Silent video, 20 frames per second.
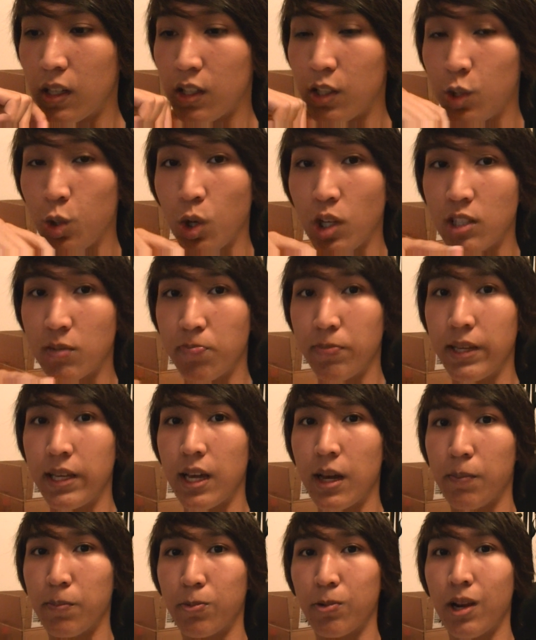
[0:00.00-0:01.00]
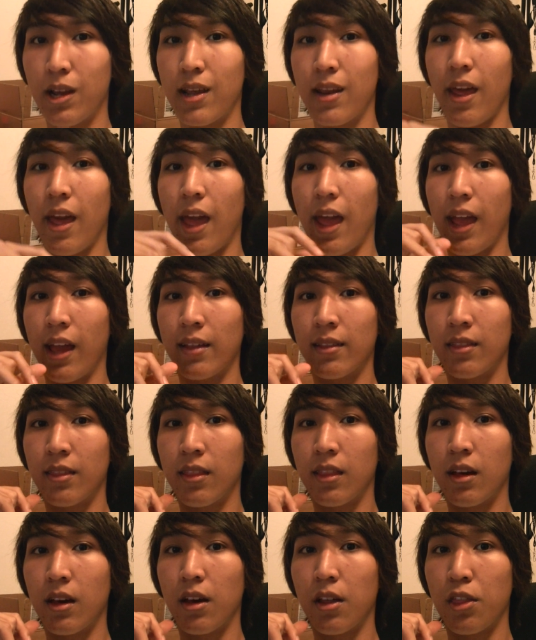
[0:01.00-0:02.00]
USB upgrade and
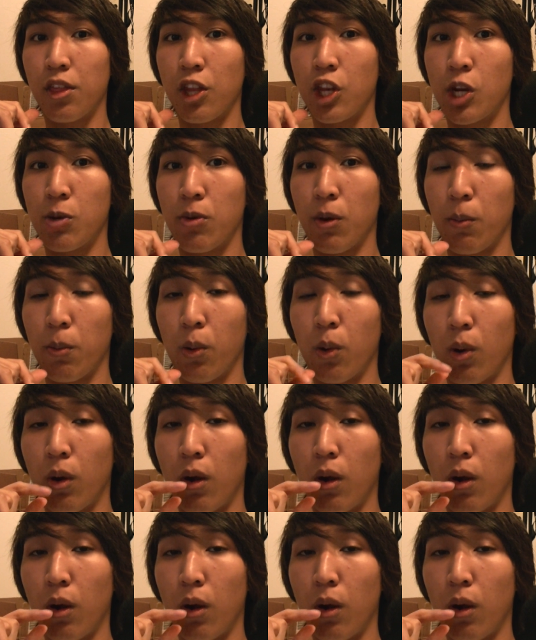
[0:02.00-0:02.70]
the Thunderbolt